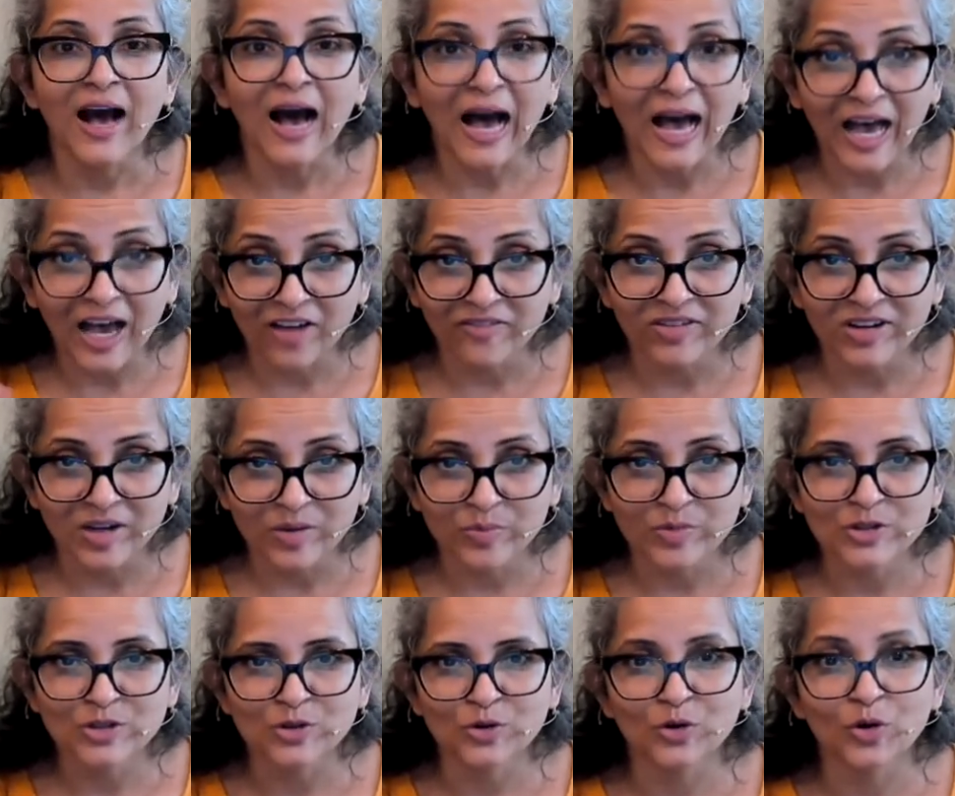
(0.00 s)
I have an
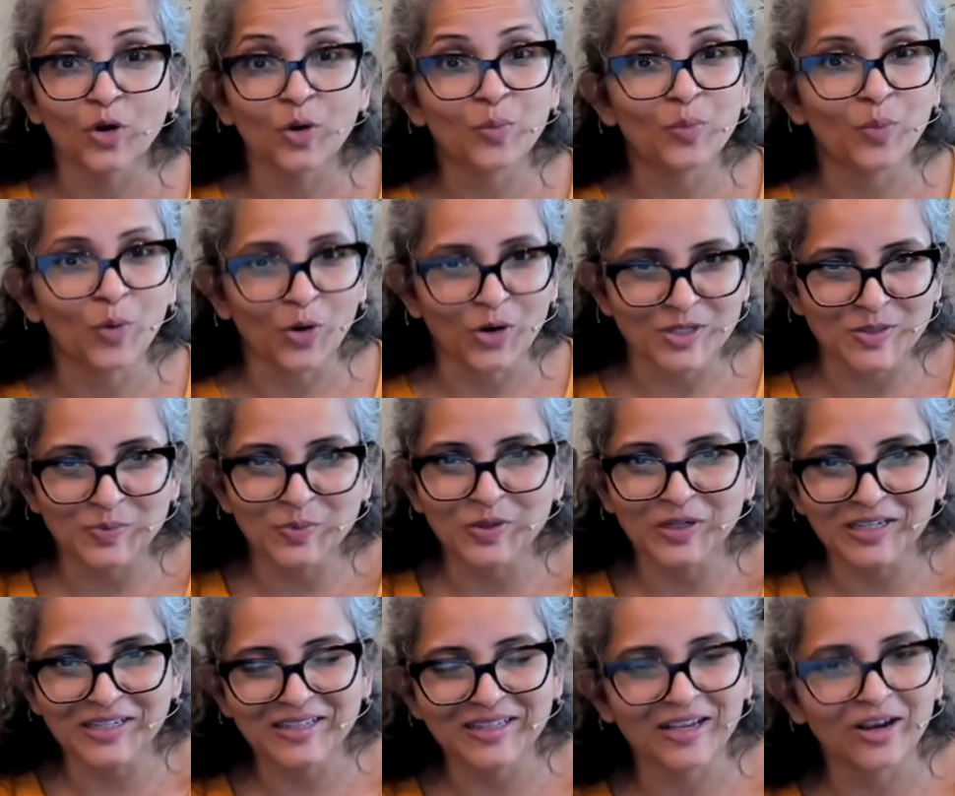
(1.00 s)
episode on box
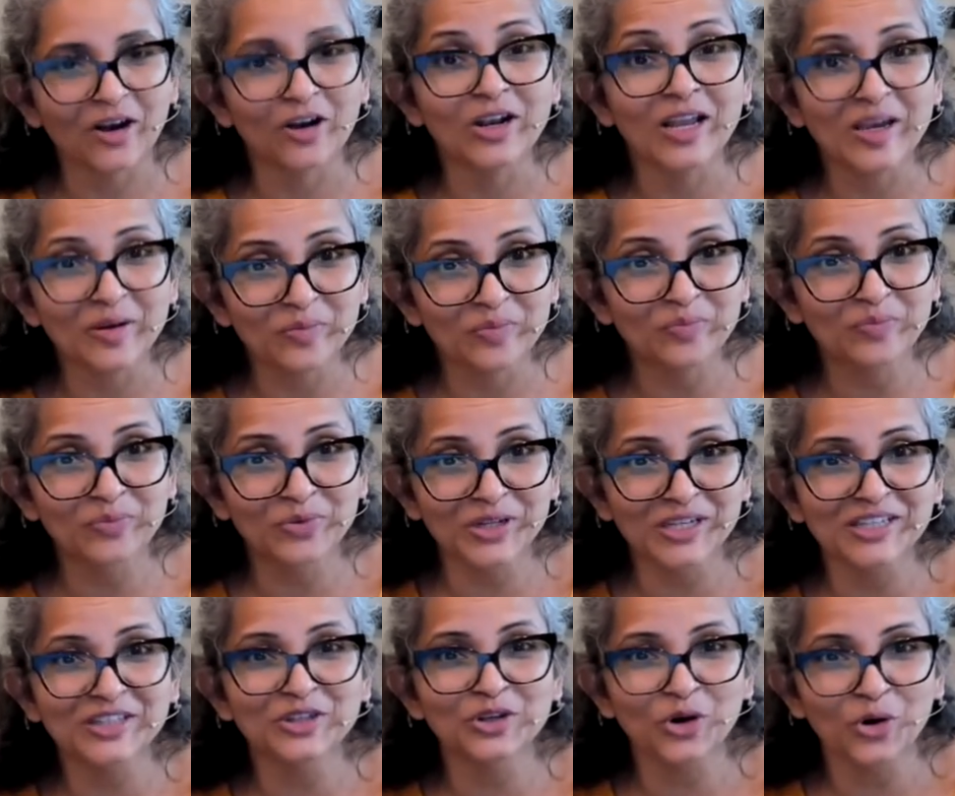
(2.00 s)
breathing, or like
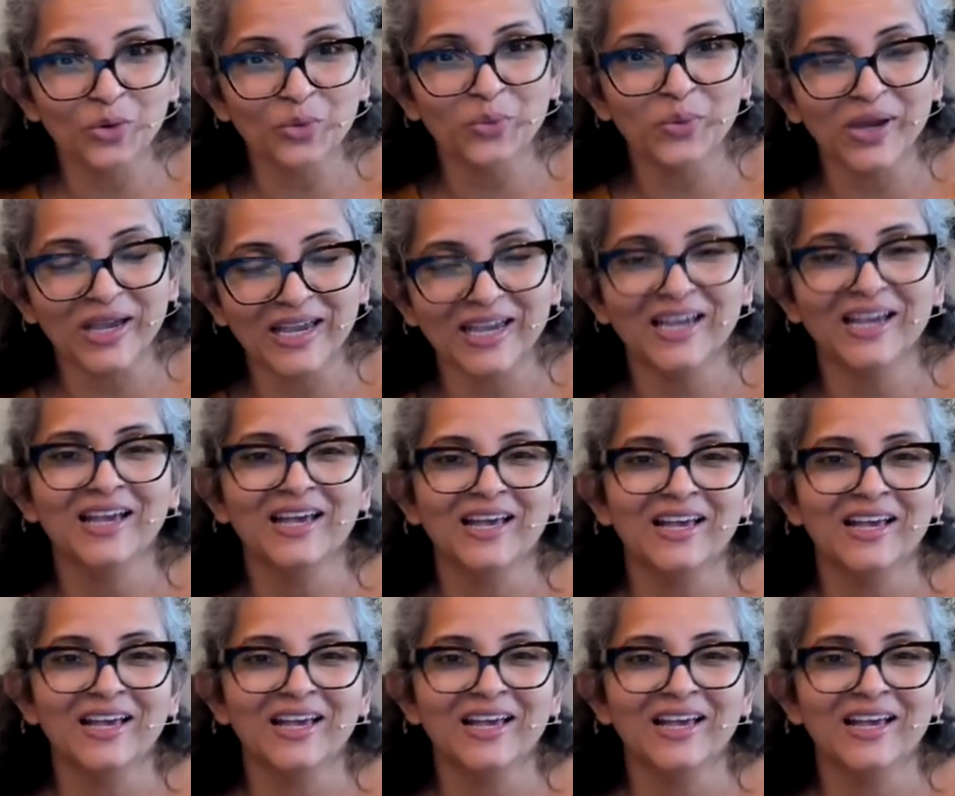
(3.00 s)
breathe your way